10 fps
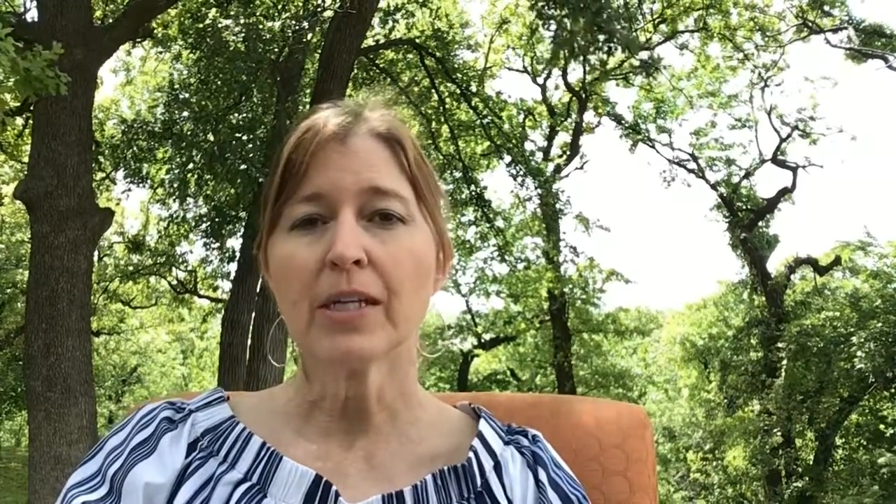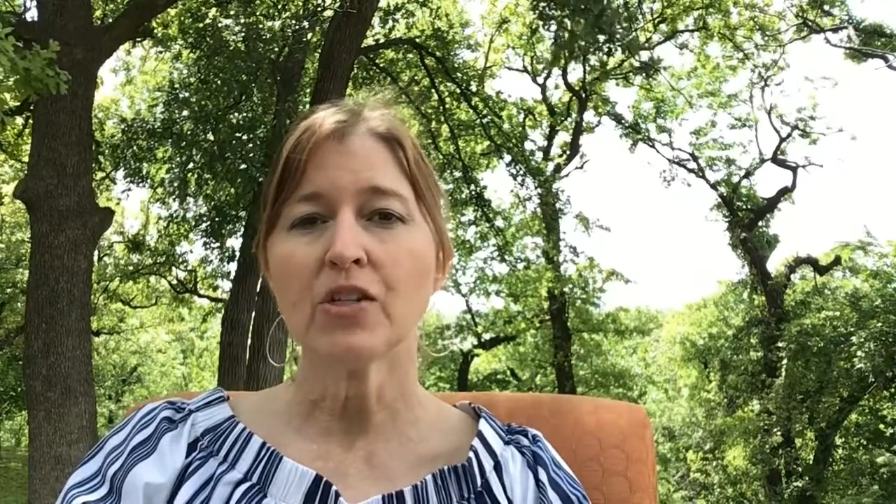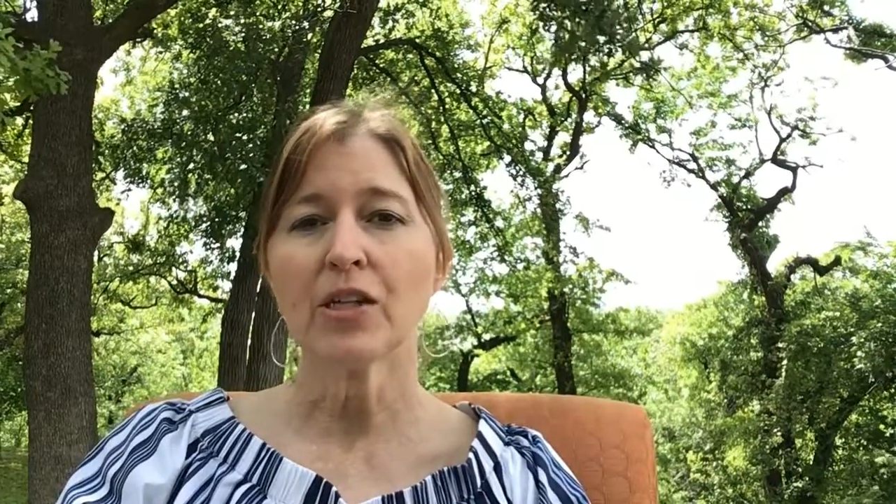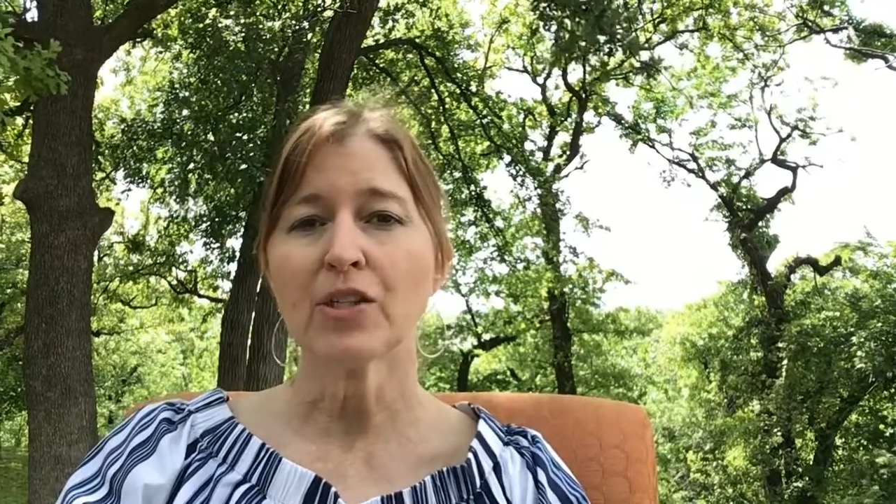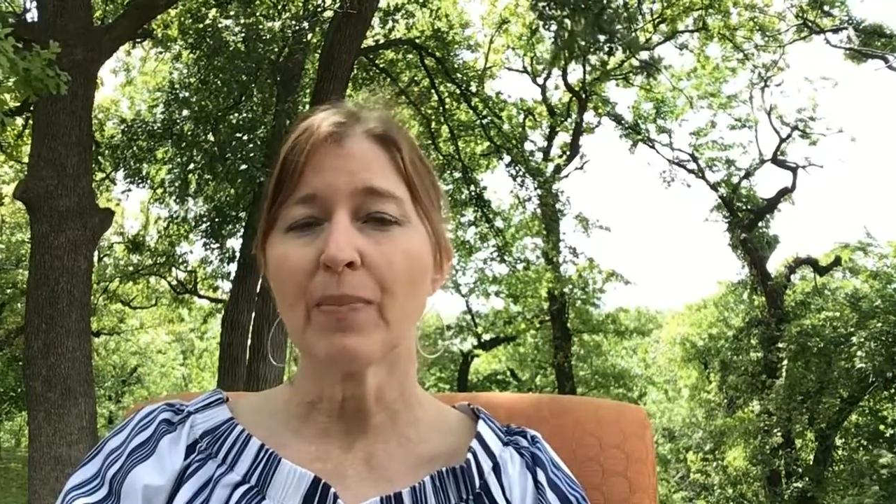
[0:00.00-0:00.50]

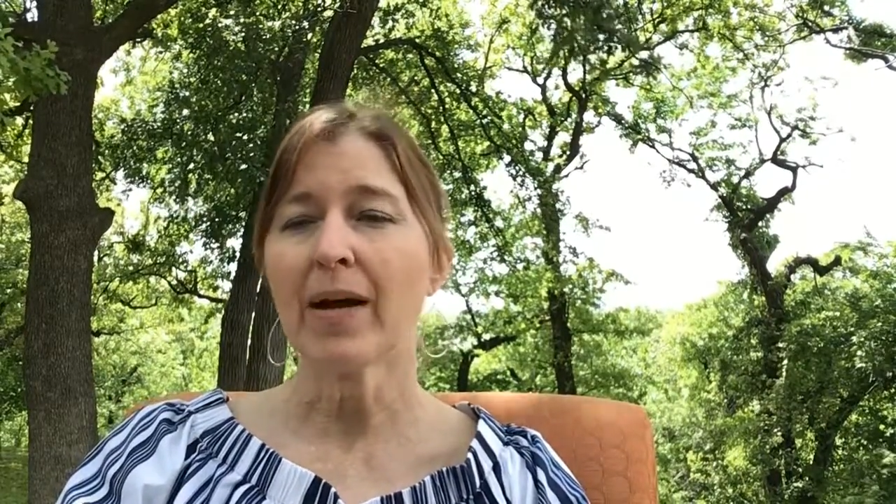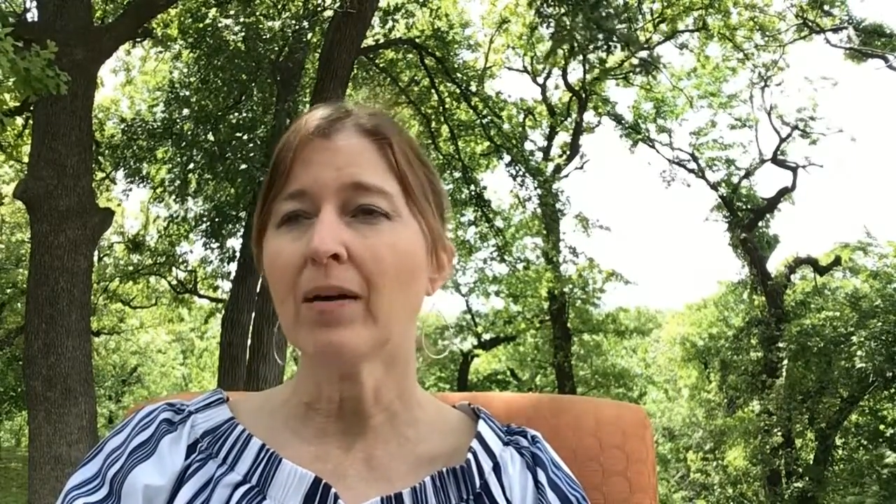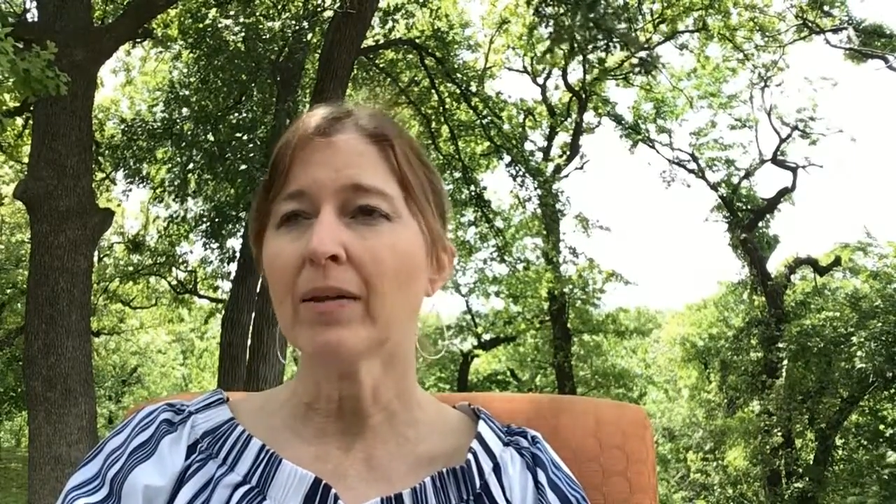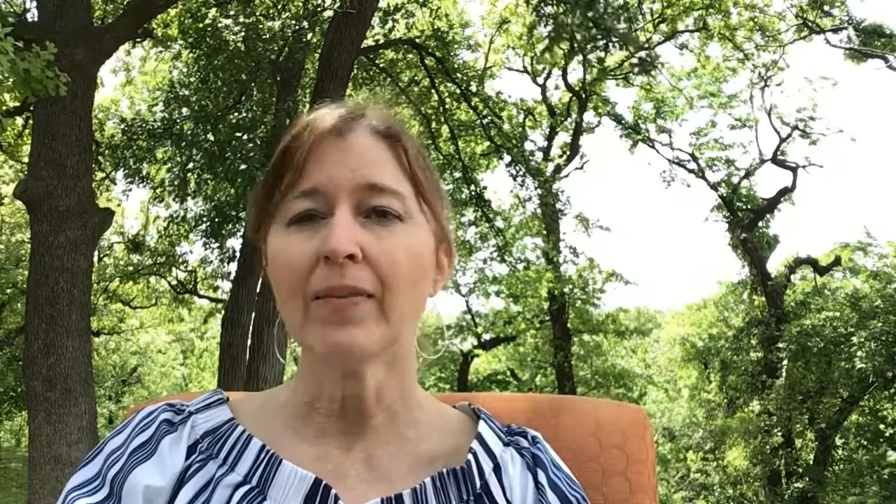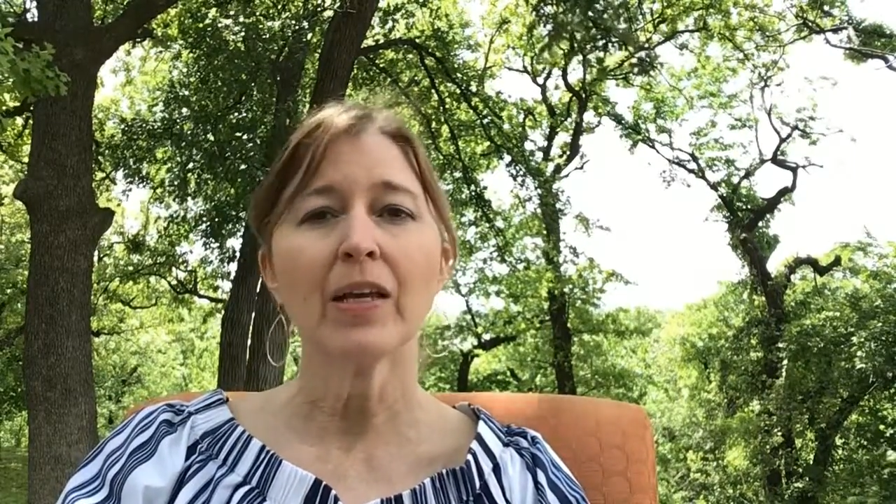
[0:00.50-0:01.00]
staging is
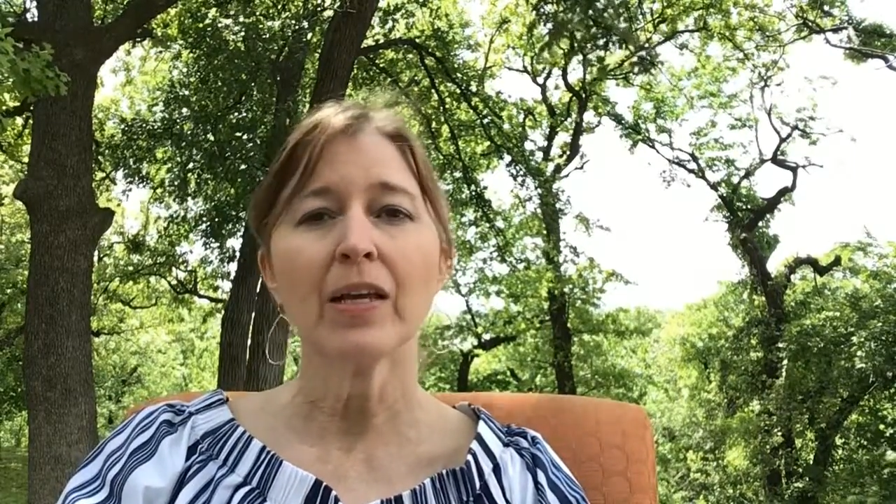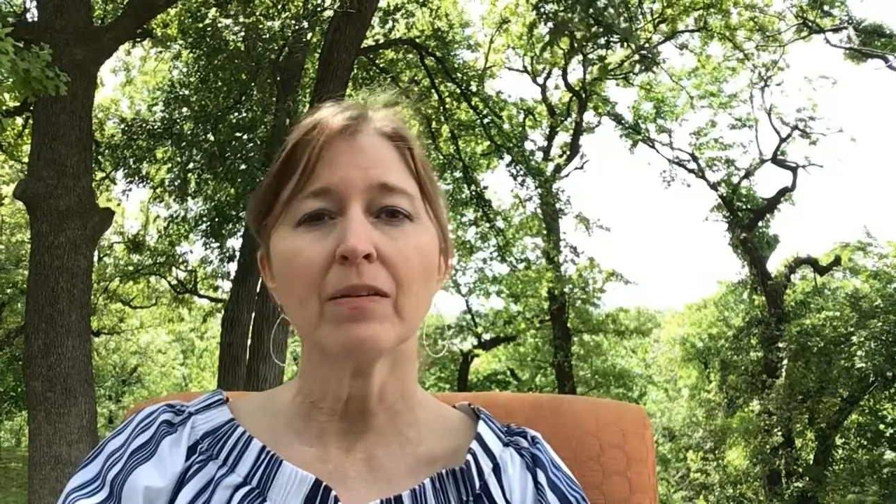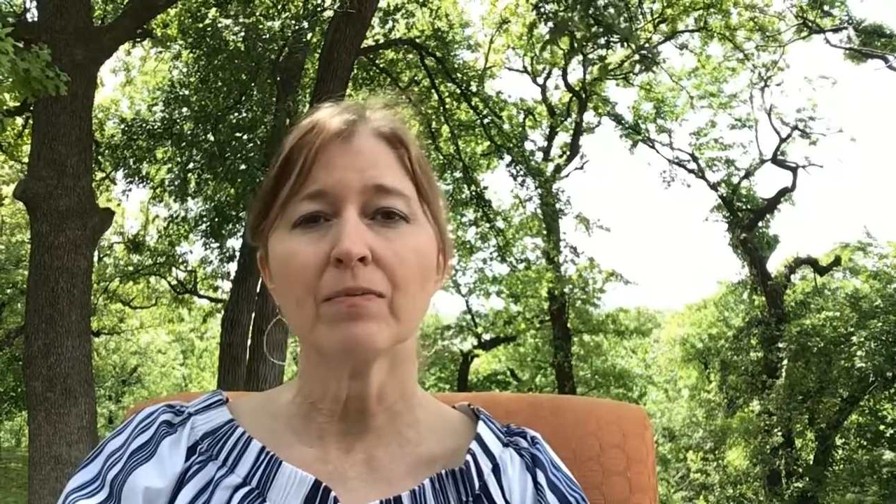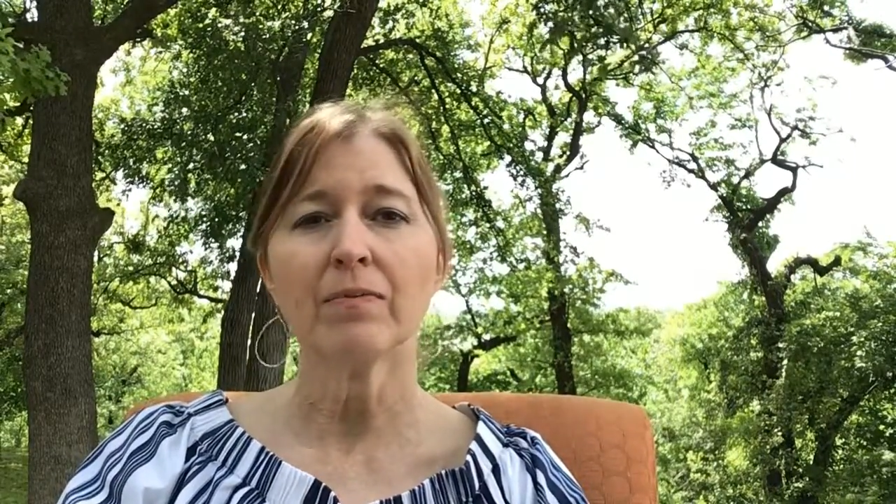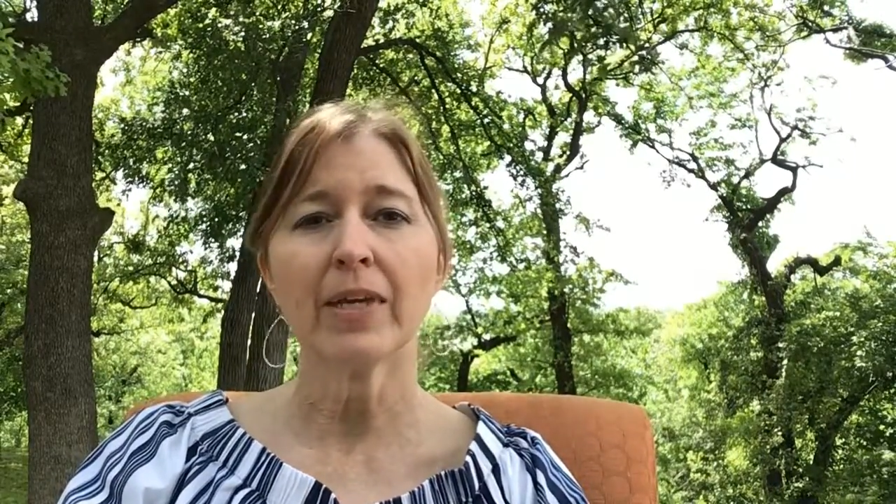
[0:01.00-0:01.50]
about, and they